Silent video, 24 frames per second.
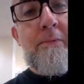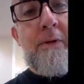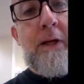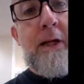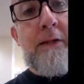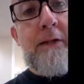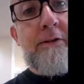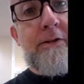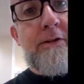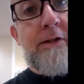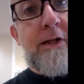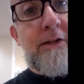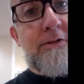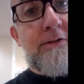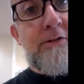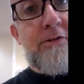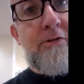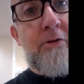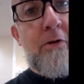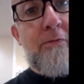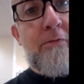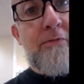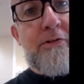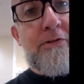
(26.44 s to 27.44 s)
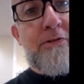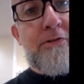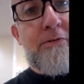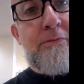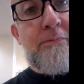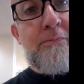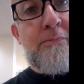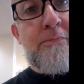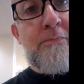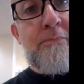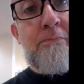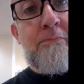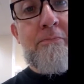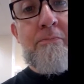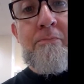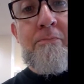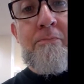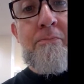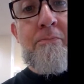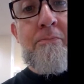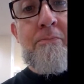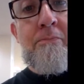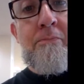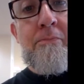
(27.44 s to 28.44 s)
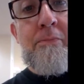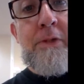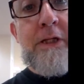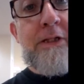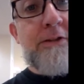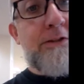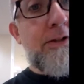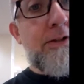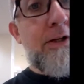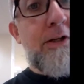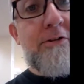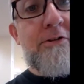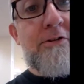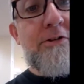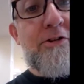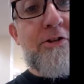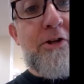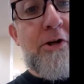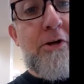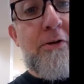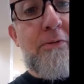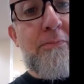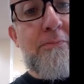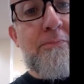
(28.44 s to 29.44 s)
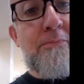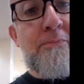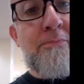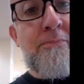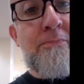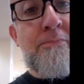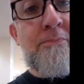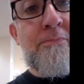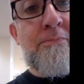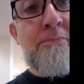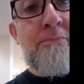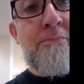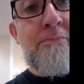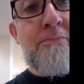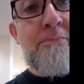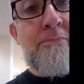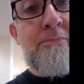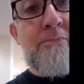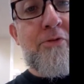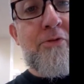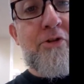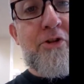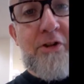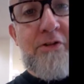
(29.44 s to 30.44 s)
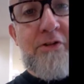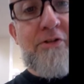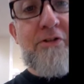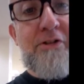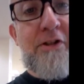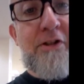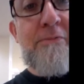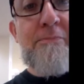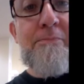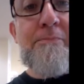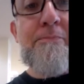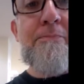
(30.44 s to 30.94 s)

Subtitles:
At the dentist office, in the dentist chair, just sit.